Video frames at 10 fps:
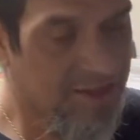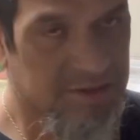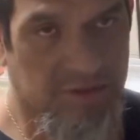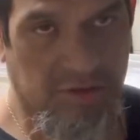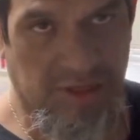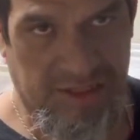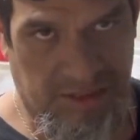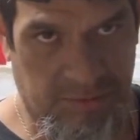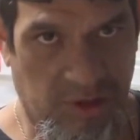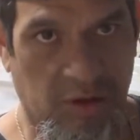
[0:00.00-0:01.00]
or let
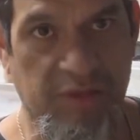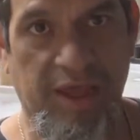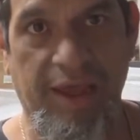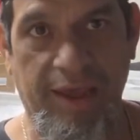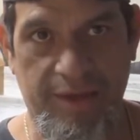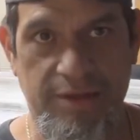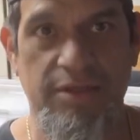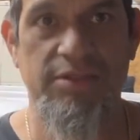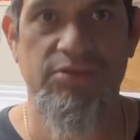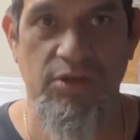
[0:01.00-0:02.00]
them know that, hey,
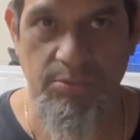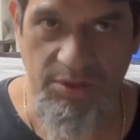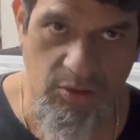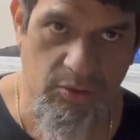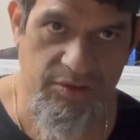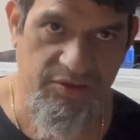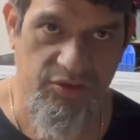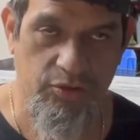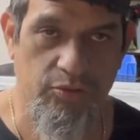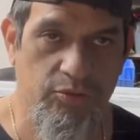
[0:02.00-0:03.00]
it's going to be going to
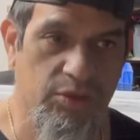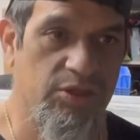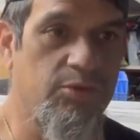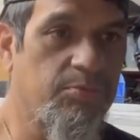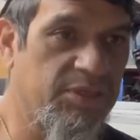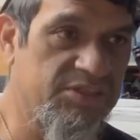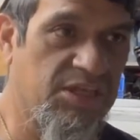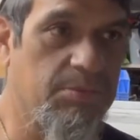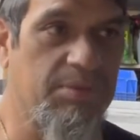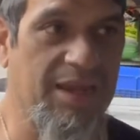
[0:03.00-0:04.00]
you. Can you please
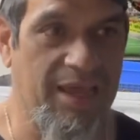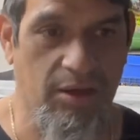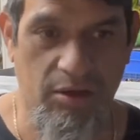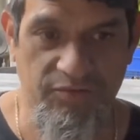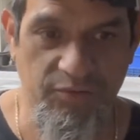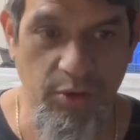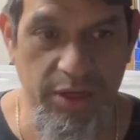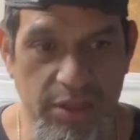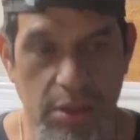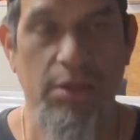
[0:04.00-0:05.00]
keep an eye out for
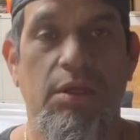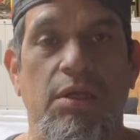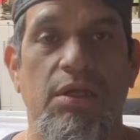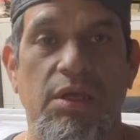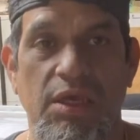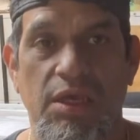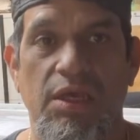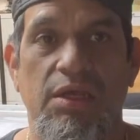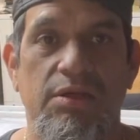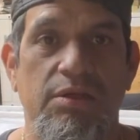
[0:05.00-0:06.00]
it?
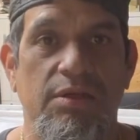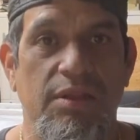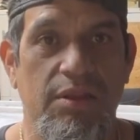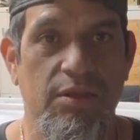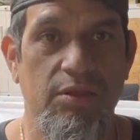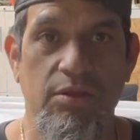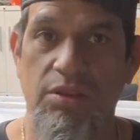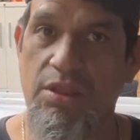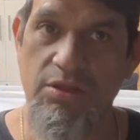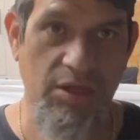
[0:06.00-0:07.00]
And
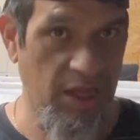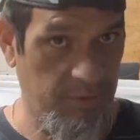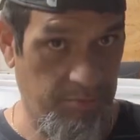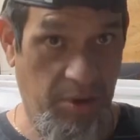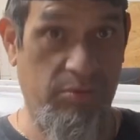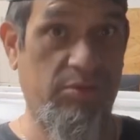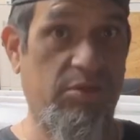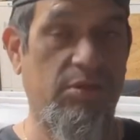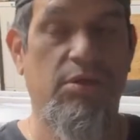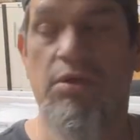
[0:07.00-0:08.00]
then you got a boat.
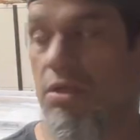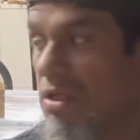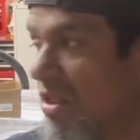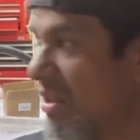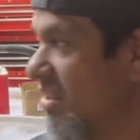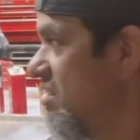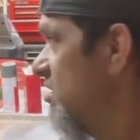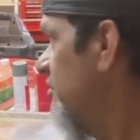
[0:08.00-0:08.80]
This is a